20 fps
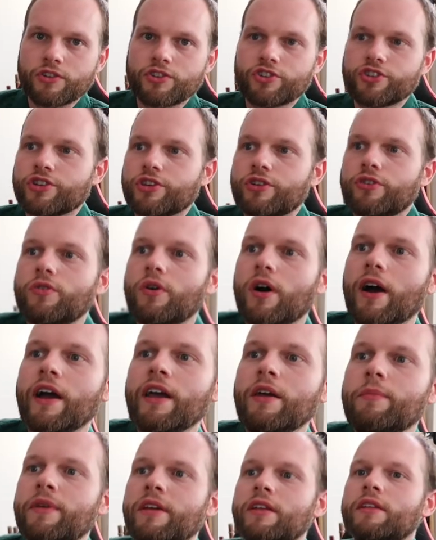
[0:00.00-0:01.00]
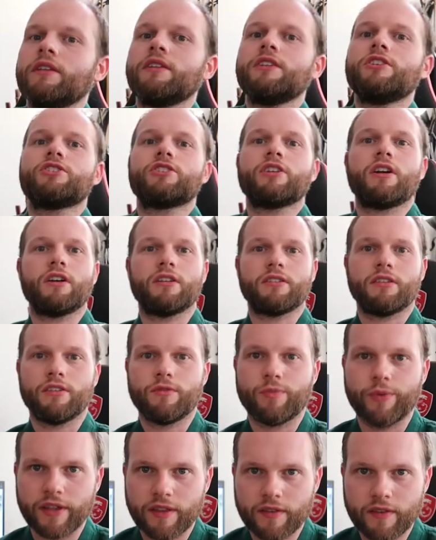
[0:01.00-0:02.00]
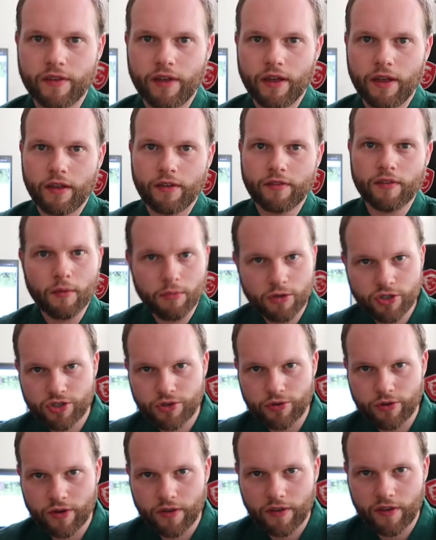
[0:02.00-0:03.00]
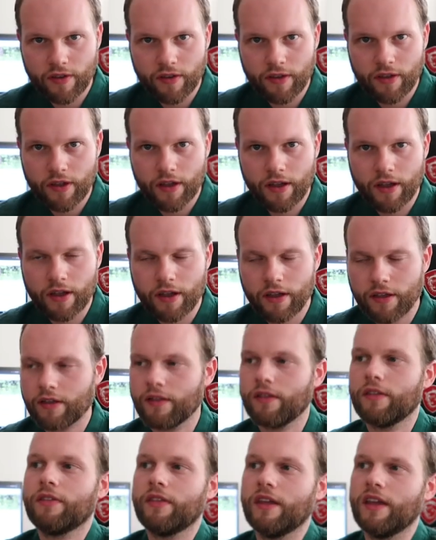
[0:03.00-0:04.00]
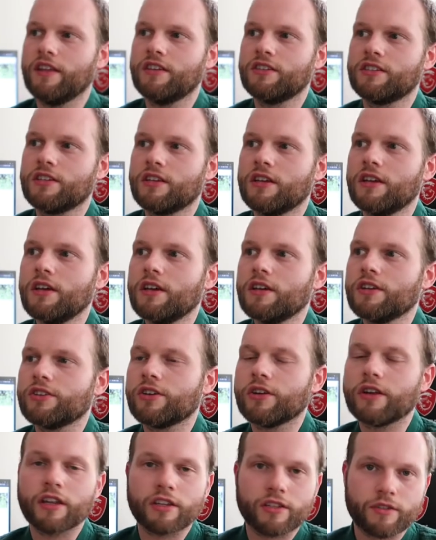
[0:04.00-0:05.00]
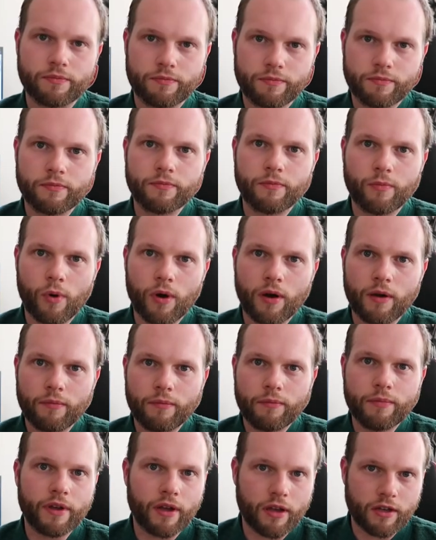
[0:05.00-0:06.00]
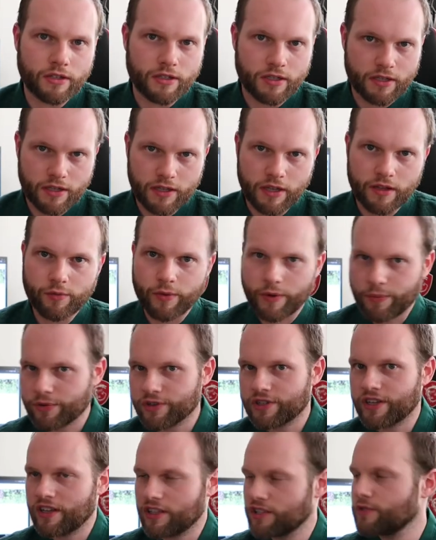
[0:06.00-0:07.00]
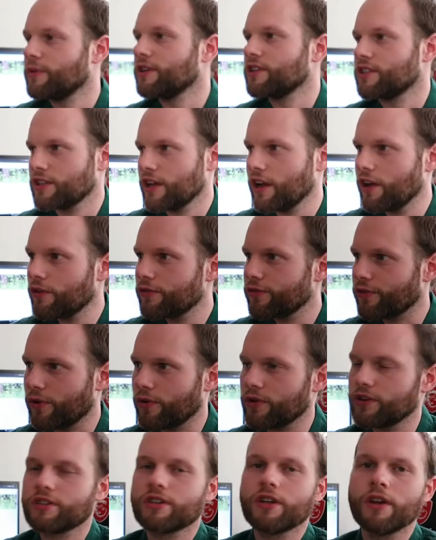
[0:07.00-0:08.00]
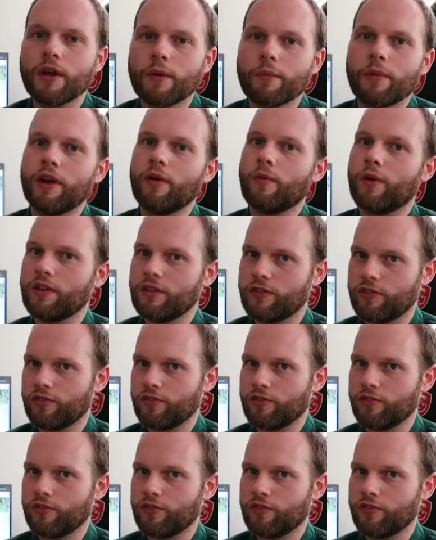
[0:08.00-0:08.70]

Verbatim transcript: So I immediately started with uh, double sort uh, things. So that's because it represents my style, of course. But I want